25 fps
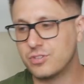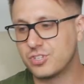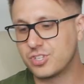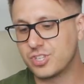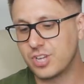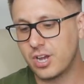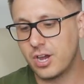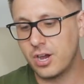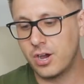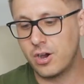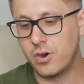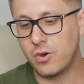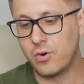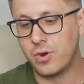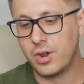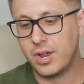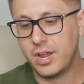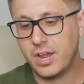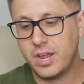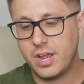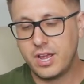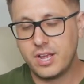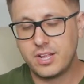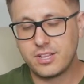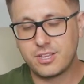So
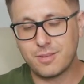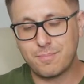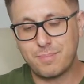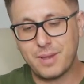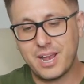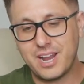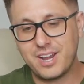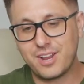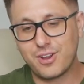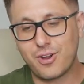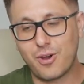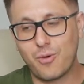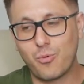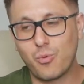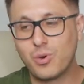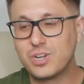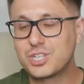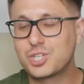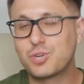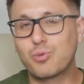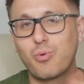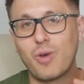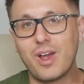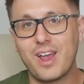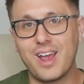depending on
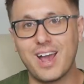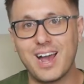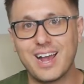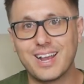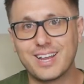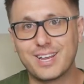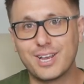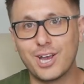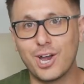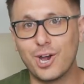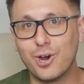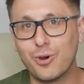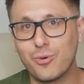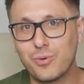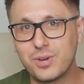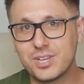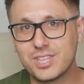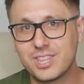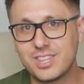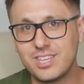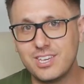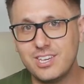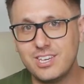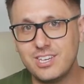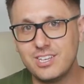which way I go with
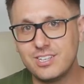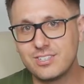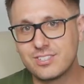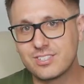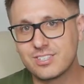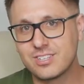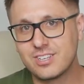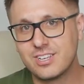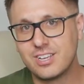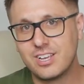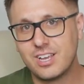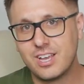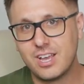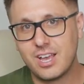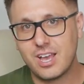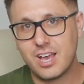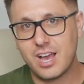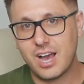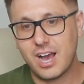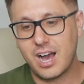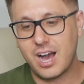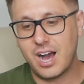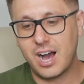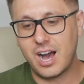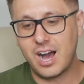these,
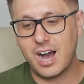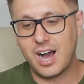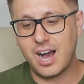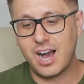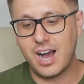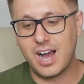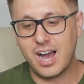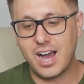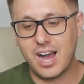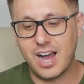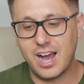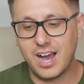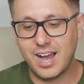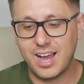I